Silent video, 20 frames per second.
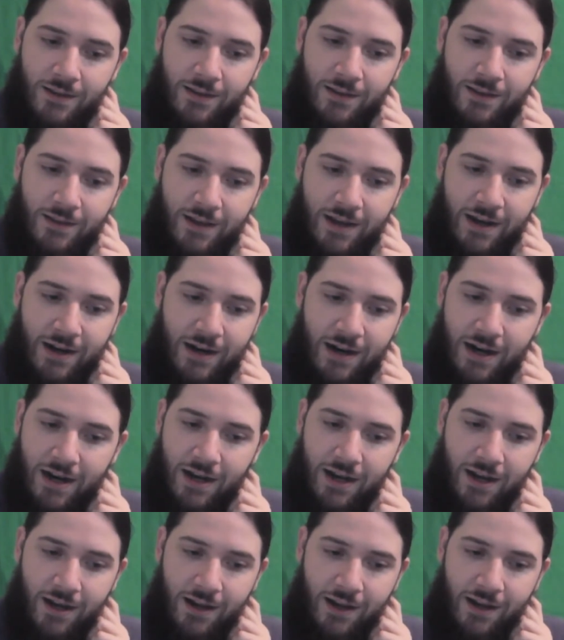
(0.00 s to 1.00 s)
yeah,
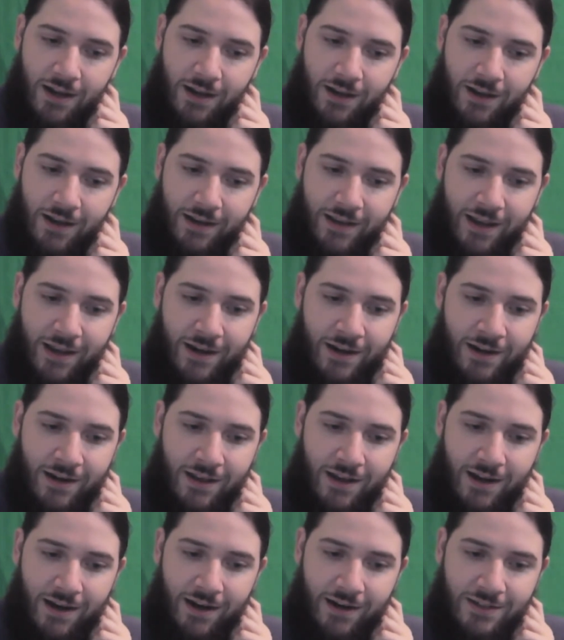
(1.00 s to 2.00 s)
again,
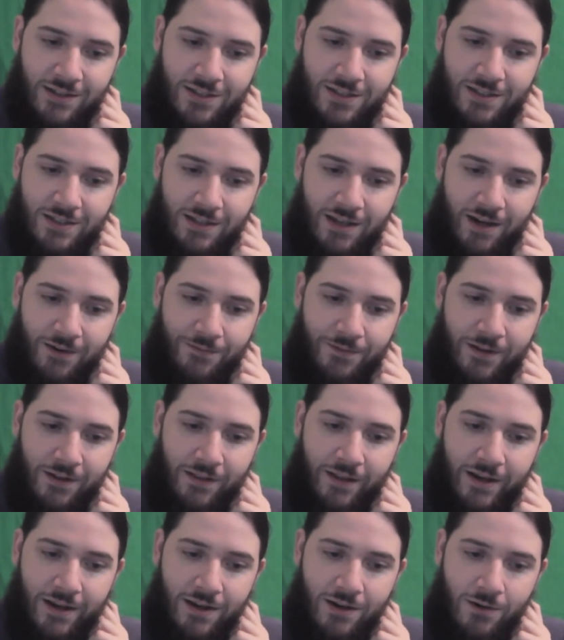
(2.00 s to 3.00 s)
I feel
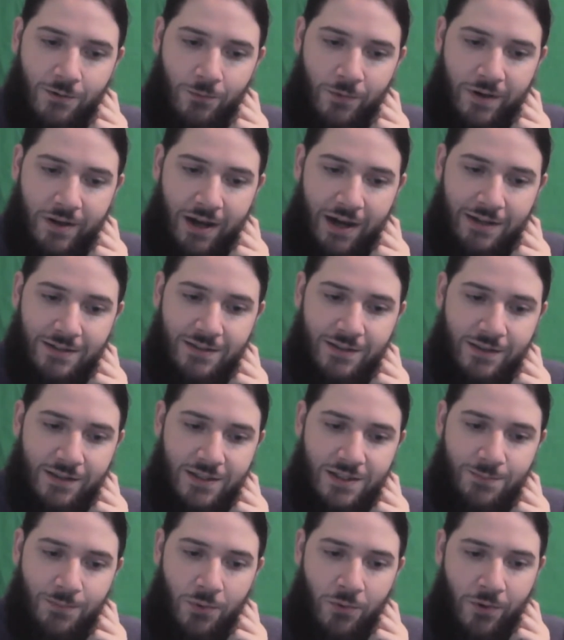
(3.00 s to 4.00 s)
like we got to
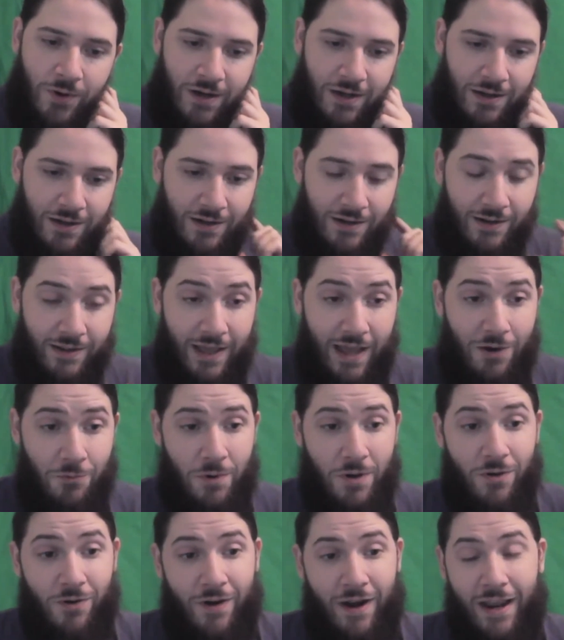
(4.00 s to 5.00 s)
this point that
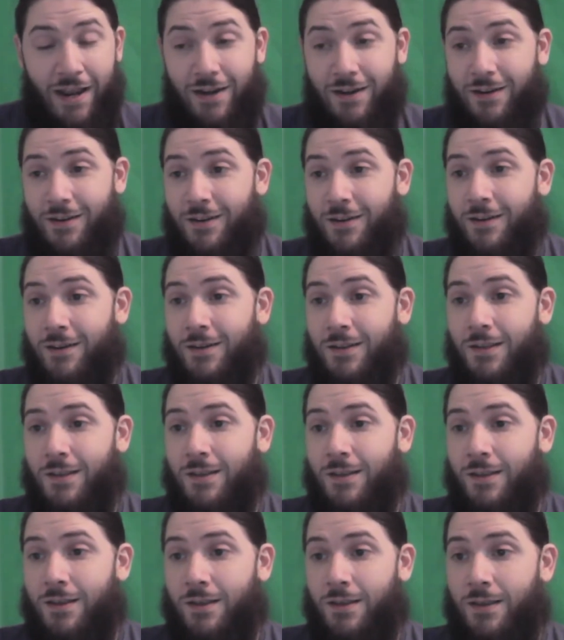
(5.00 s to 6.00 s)
we were at
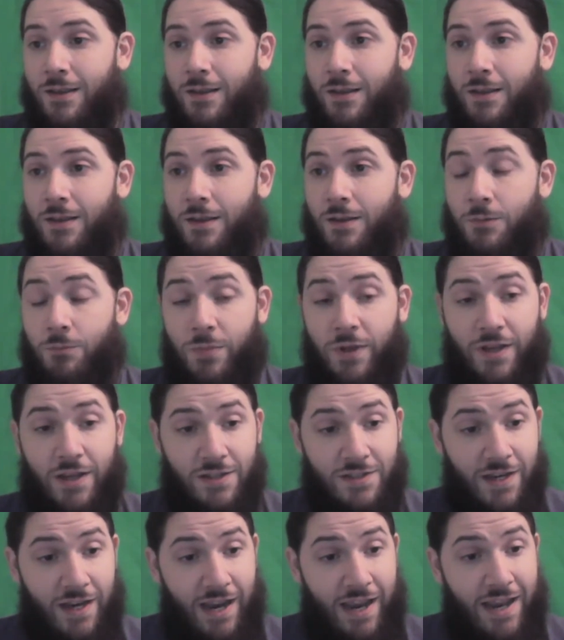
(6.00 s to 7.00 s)

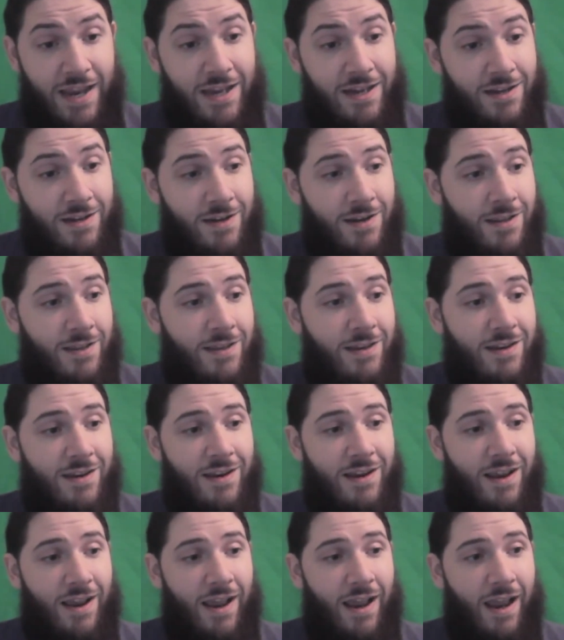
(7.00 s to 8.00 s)
because of hate,
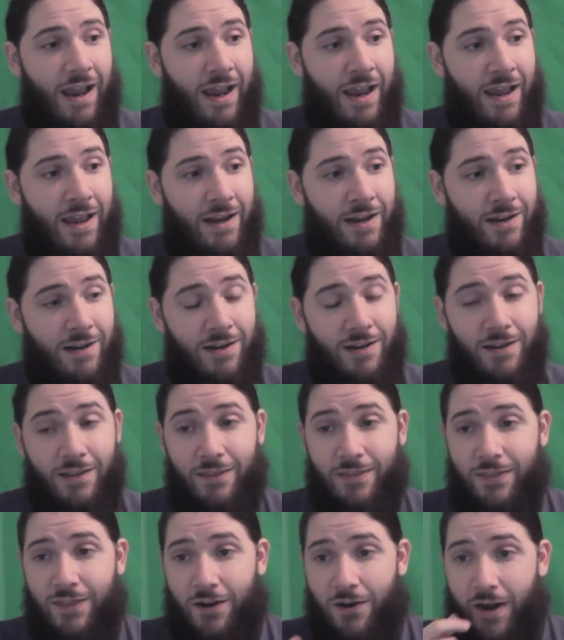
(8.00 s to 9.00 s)
and
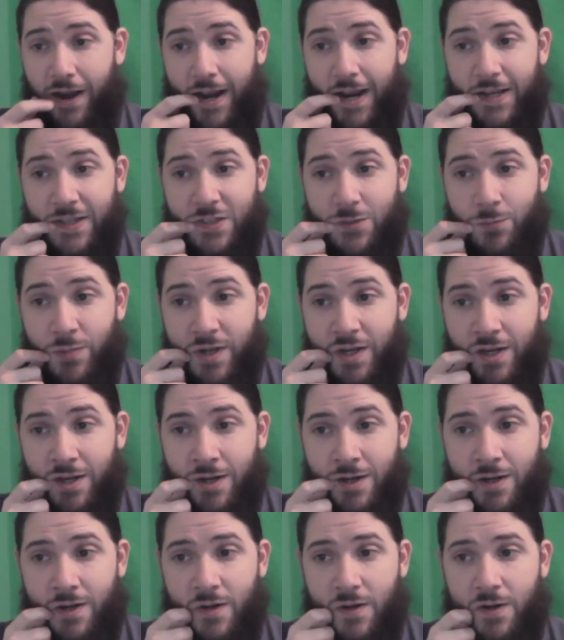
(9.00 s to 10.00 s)
there has
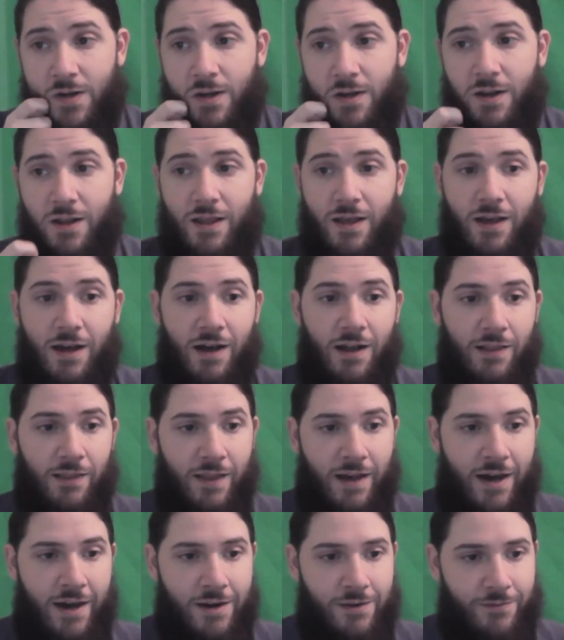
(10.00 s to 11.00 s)
been a
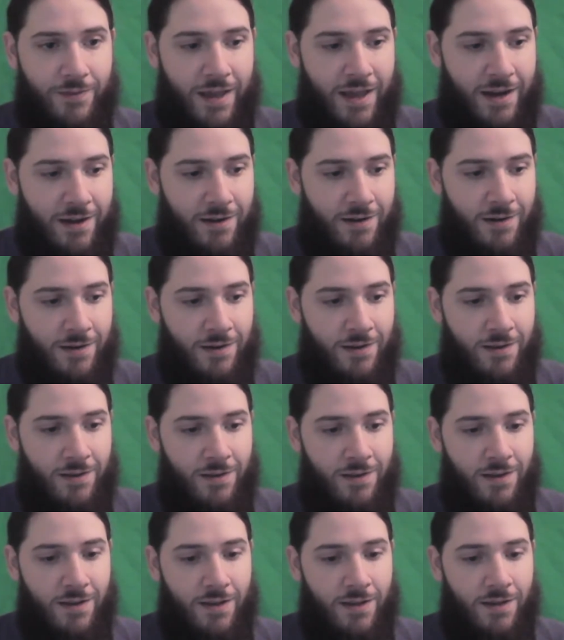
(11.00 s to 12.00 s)
lot of that
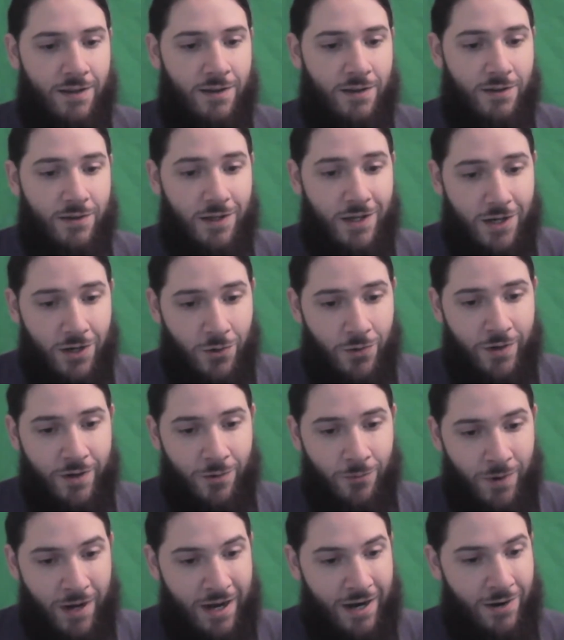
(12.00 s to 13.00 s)
going
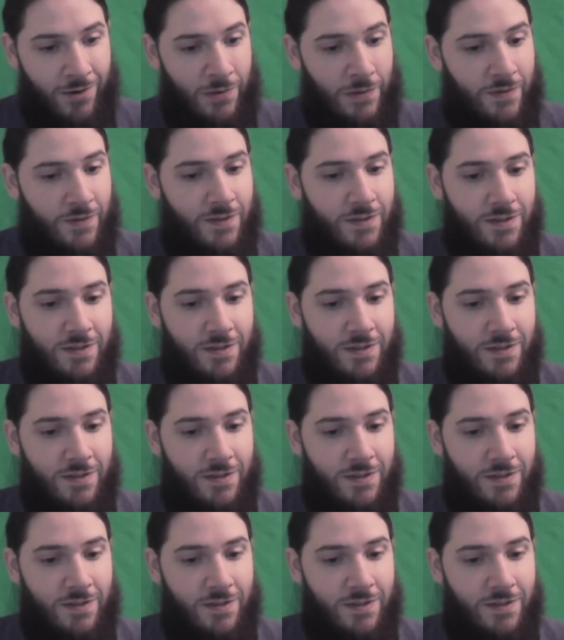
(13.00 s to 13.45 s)
around,